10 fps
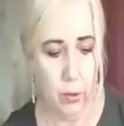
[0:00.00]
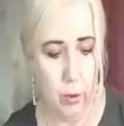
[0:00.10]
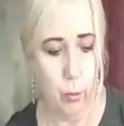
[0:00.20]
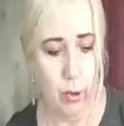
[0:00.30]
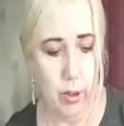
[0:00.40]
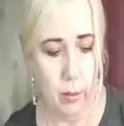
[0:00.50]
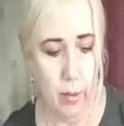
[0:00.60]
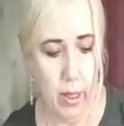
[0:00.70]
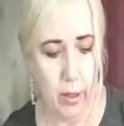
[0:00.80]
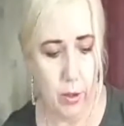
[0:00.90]
you bring them
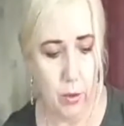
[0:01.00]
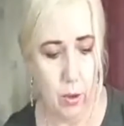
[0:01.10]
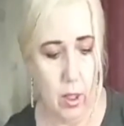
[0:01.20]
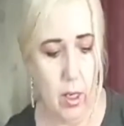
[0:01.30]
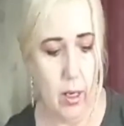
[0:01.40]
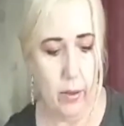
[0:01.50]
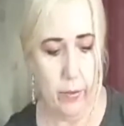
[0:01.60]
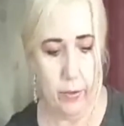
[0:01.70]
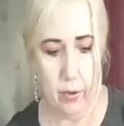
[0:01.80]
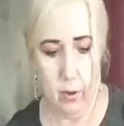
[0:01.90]
back to life,
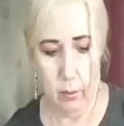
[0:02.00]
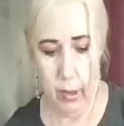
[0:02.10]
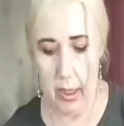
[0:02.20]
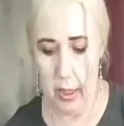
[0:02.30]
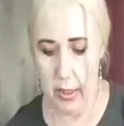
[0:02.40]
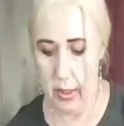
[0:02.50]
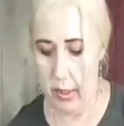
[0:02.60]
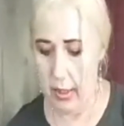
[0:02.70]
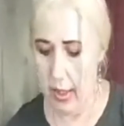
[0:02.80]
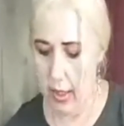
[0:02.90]
by cutting
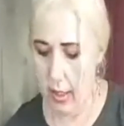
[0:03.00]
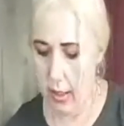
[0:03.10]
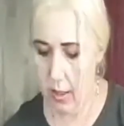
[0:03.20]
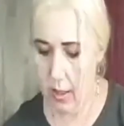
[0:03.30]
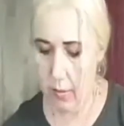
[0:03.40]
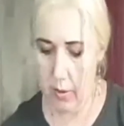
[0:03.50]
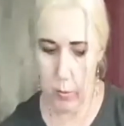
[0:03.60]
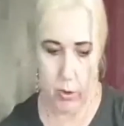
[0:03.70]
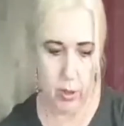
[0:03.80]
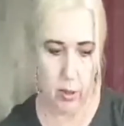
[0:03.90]
the stems,
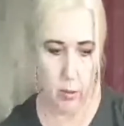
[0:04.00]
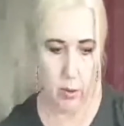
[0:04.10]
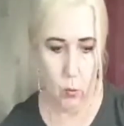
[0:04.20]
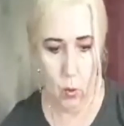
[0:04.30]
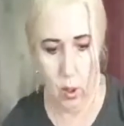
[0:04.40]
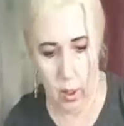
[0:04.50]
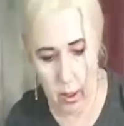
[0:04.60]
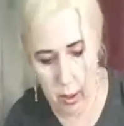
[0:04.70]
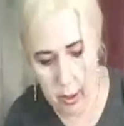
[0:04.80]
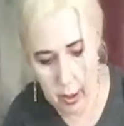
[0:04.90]
putting them in the
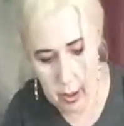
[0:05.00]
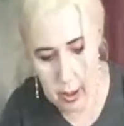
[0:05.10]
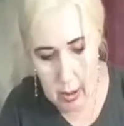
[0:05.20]
water,